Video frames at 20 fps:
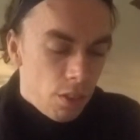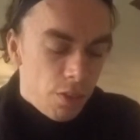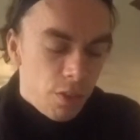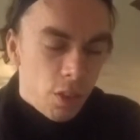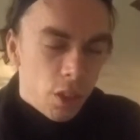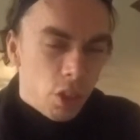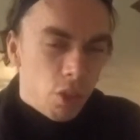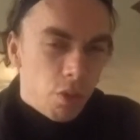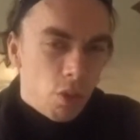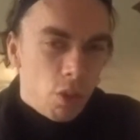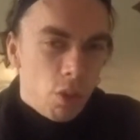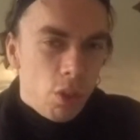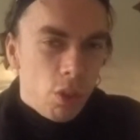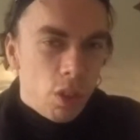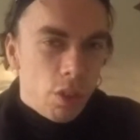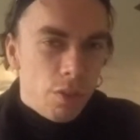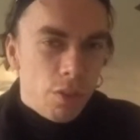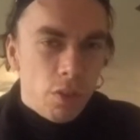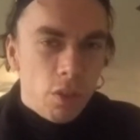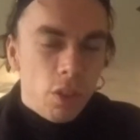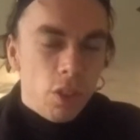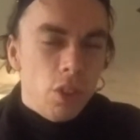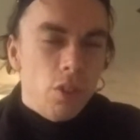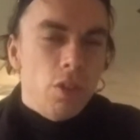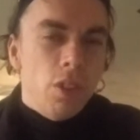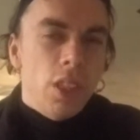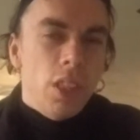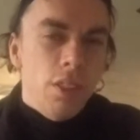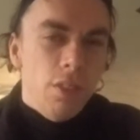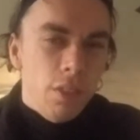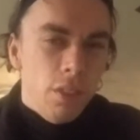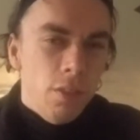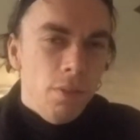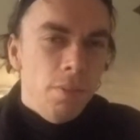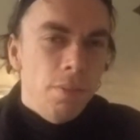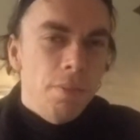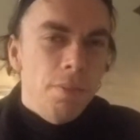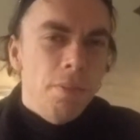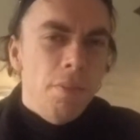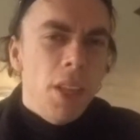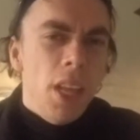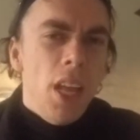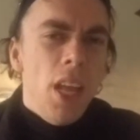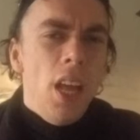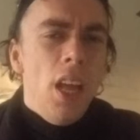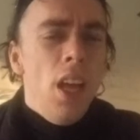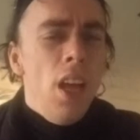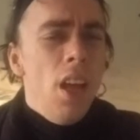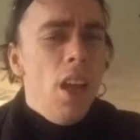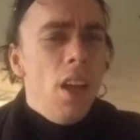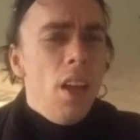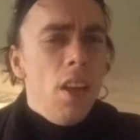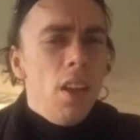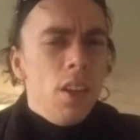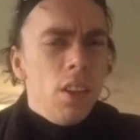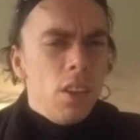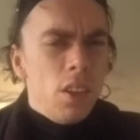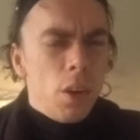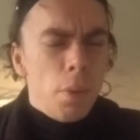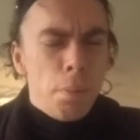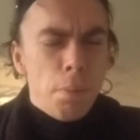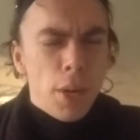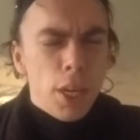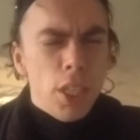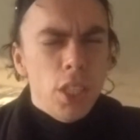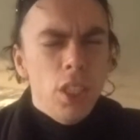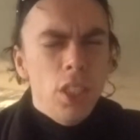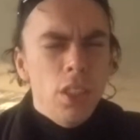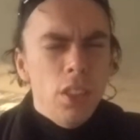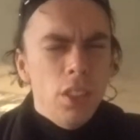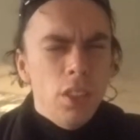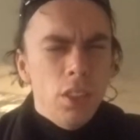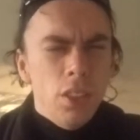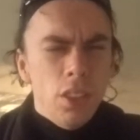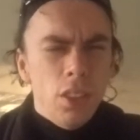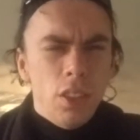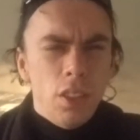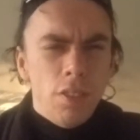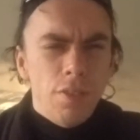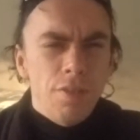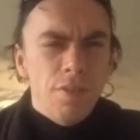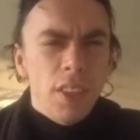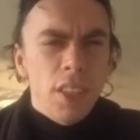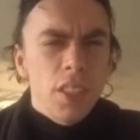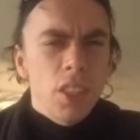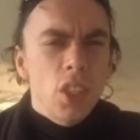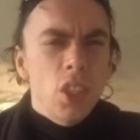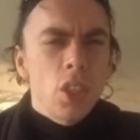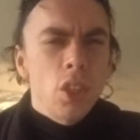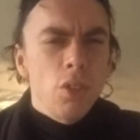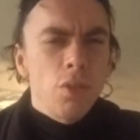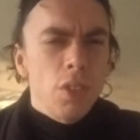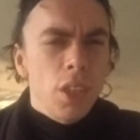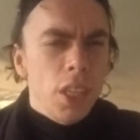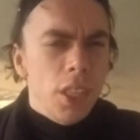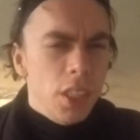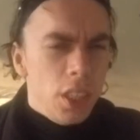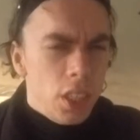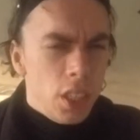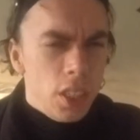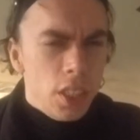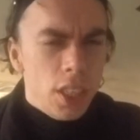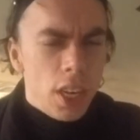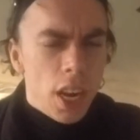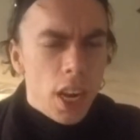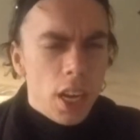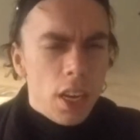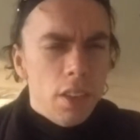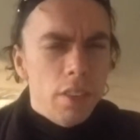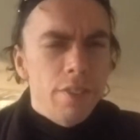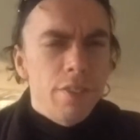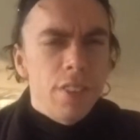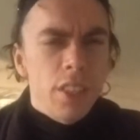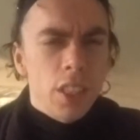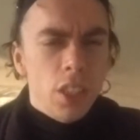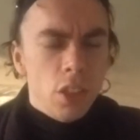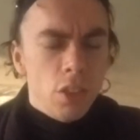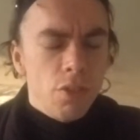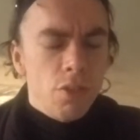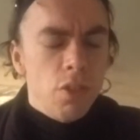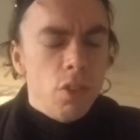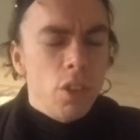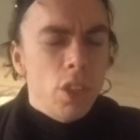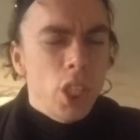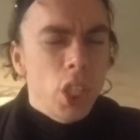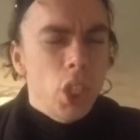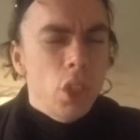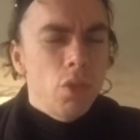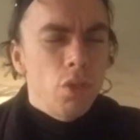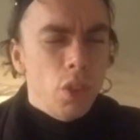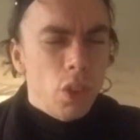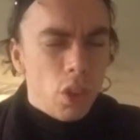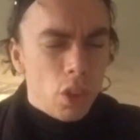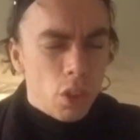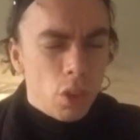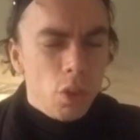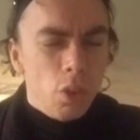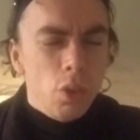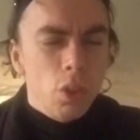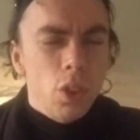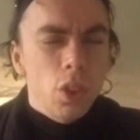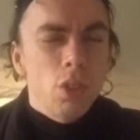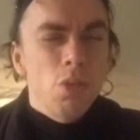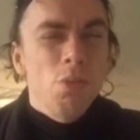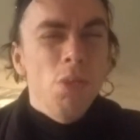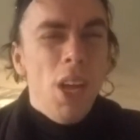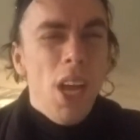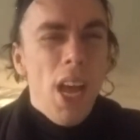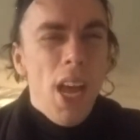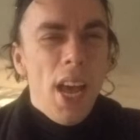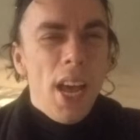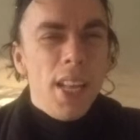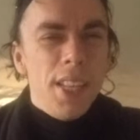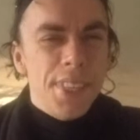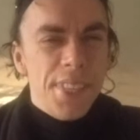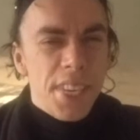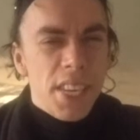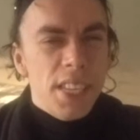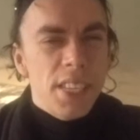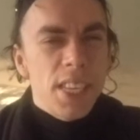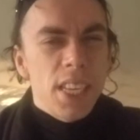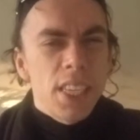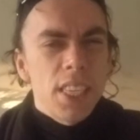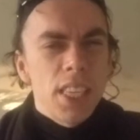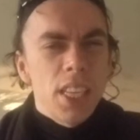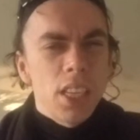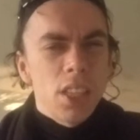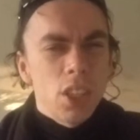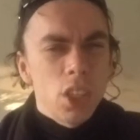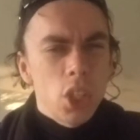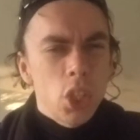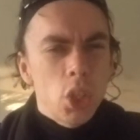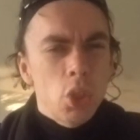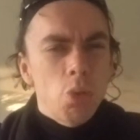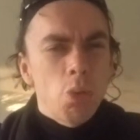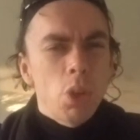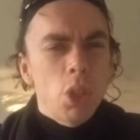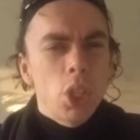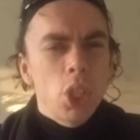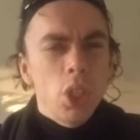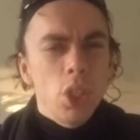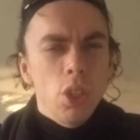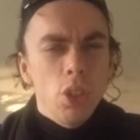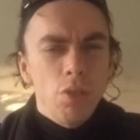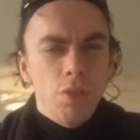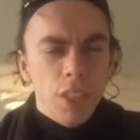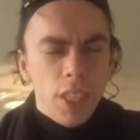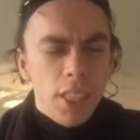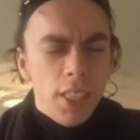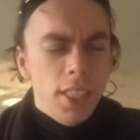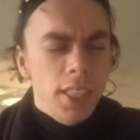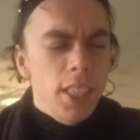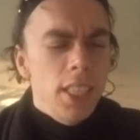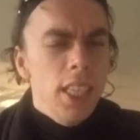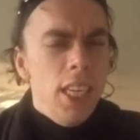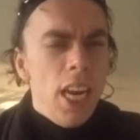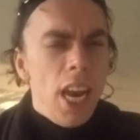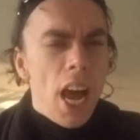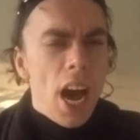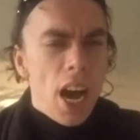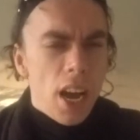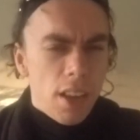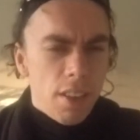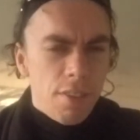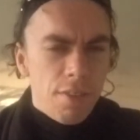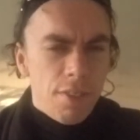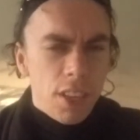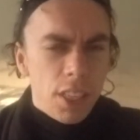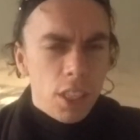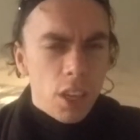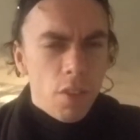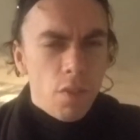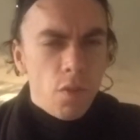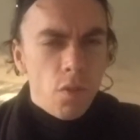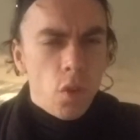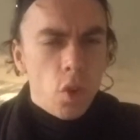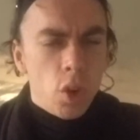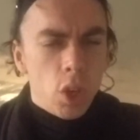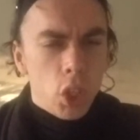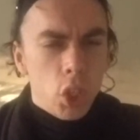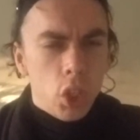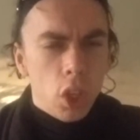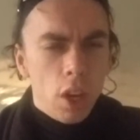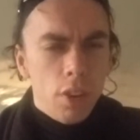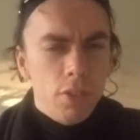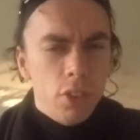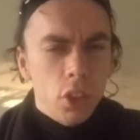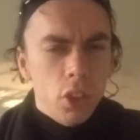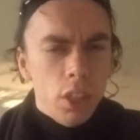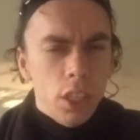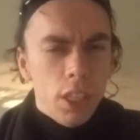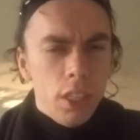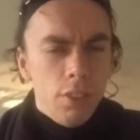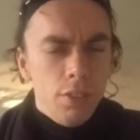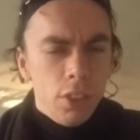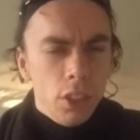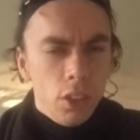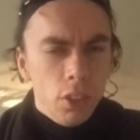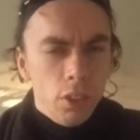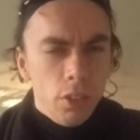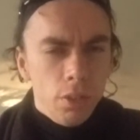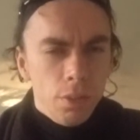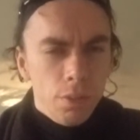force for good and force for evil. Compassionate defense of innocent life is a force for good, and sadistic destruction of innocent life is a force for evil.